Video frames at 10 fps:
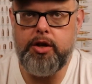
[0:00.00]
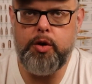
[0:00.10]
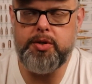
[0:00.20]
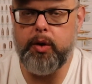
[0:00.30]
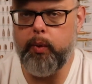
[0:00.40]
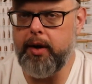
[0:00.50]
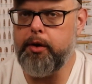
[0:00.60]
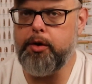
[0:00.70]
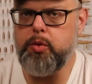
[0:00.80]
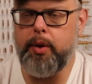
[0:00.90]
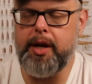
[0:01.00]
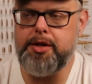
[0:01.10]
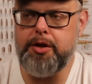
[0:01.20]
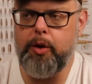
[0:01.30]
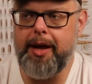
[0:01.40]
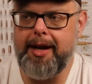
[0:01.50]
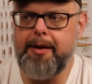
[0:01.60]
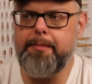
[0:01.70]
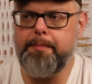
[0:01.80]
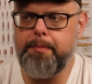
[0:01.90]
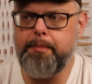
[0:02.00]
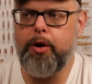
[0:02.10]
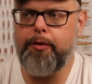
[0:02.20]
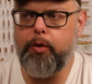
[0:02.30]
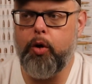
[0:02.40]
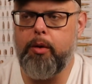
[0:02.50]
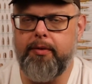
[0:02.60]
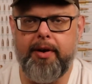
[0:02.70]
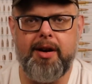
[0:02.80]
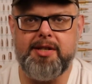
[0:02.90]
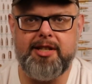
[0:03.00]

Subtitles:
using a Reloader 22 and it performed very